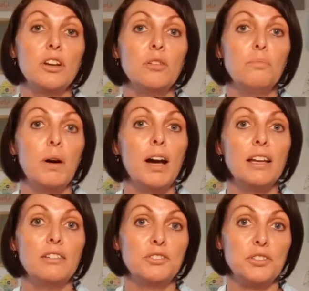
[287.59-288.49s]
her
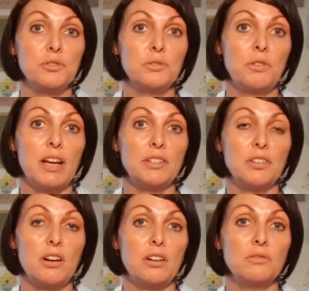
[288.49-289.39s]
biological
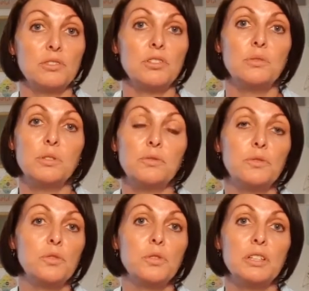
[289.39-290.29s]
grandchild, who is
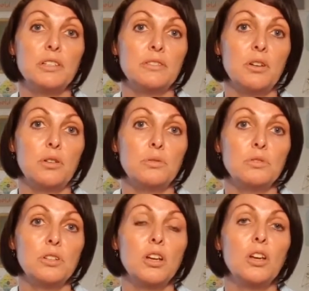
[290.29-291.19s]
4 years old,